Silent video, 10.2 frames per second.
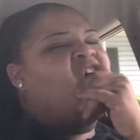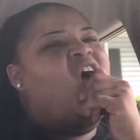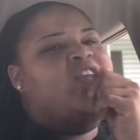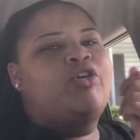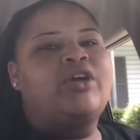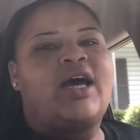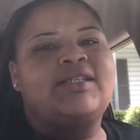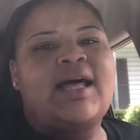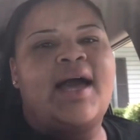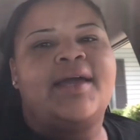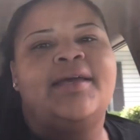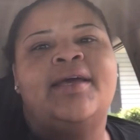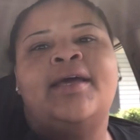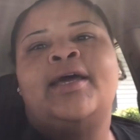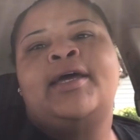I know you guys like,
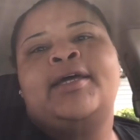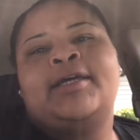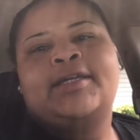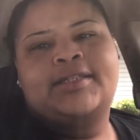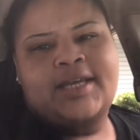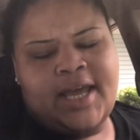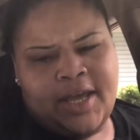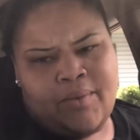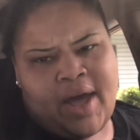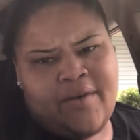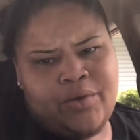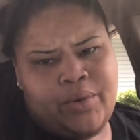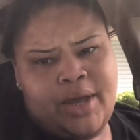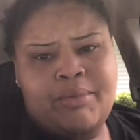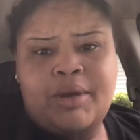dang, why haven't
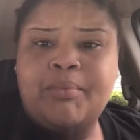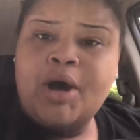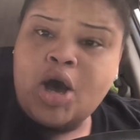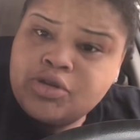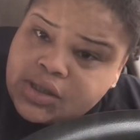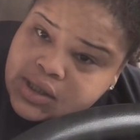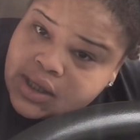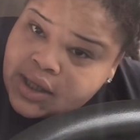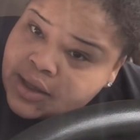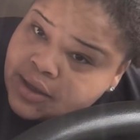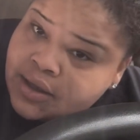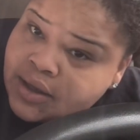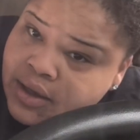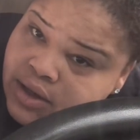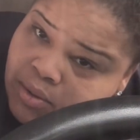Redd been posting?
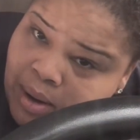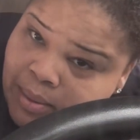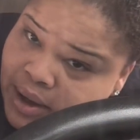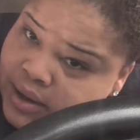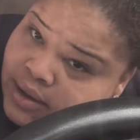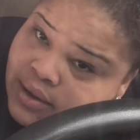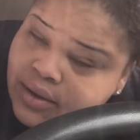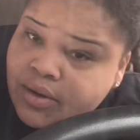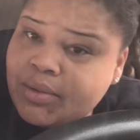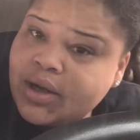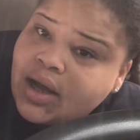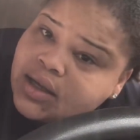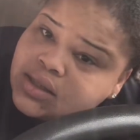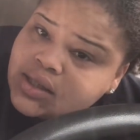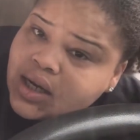Don't mind my hair. Oh my God,
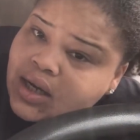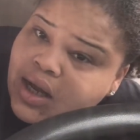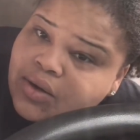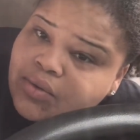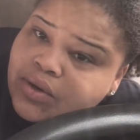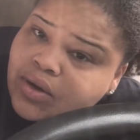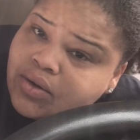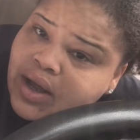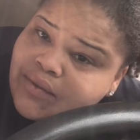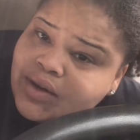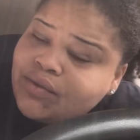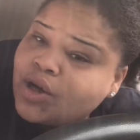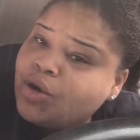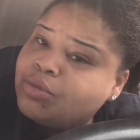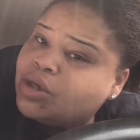I just got a lot going on. I haven't even
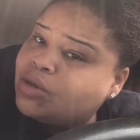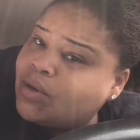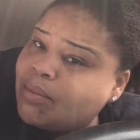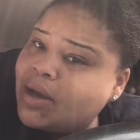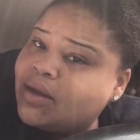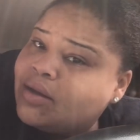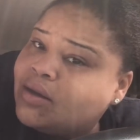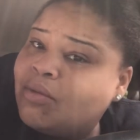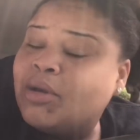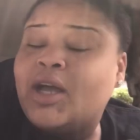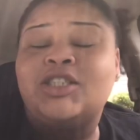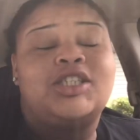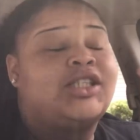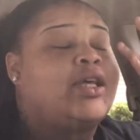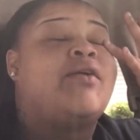combed the glue out my hair. Oh my God, I
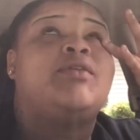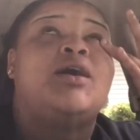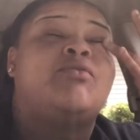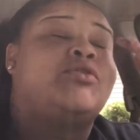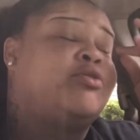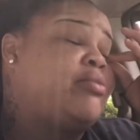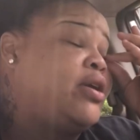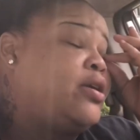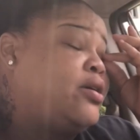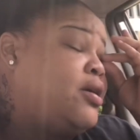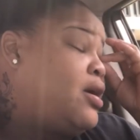just have a lot going on in my hair.